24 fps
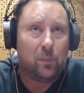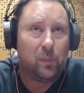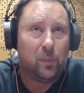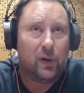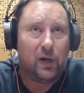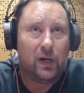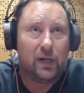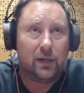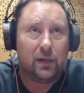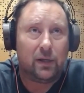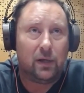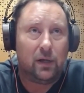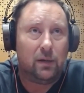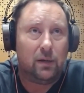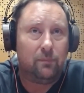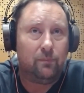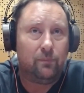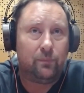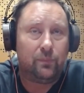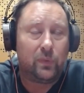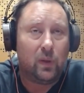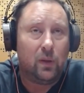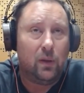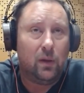But
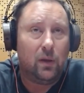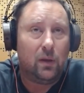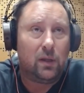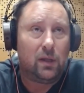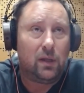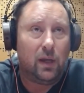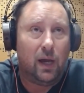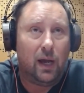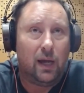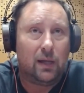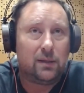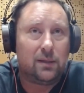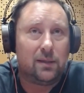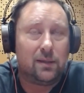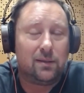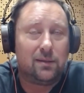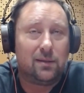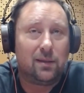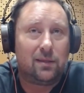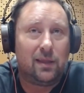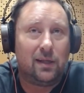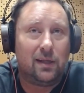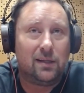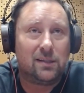yeah, the
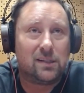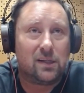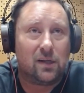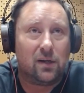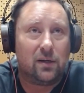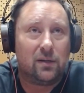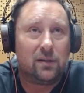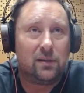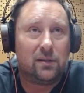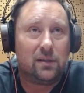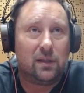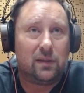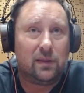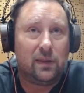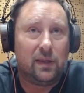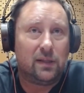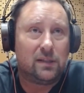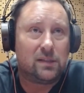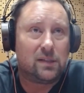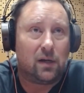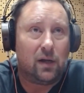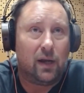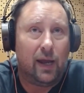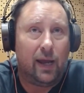things
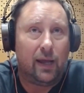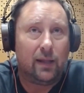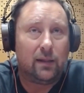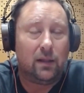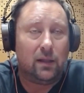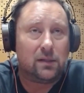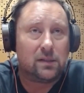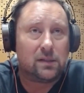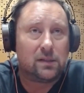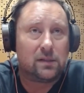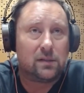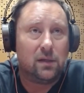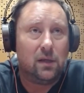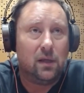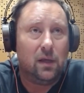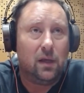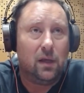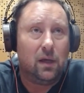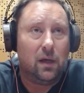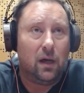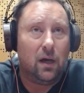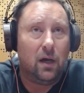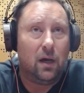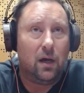are endless.
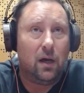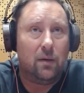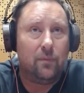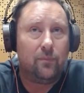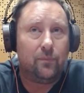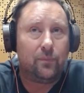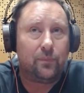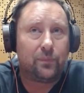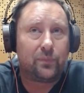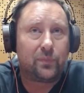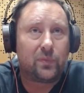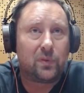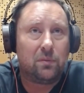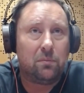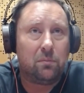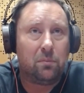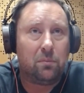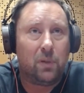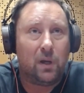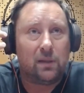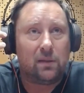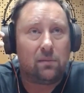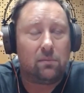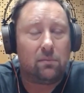
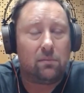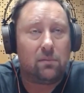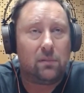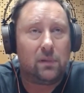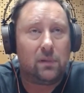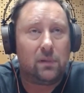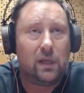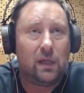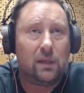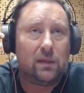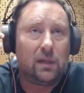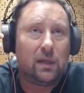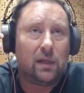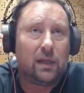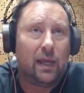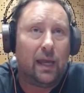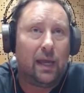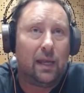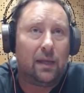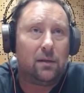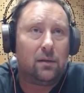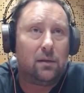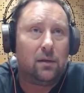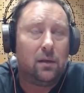But yet
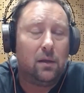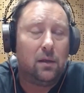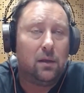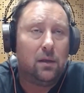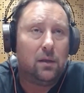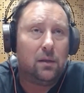again,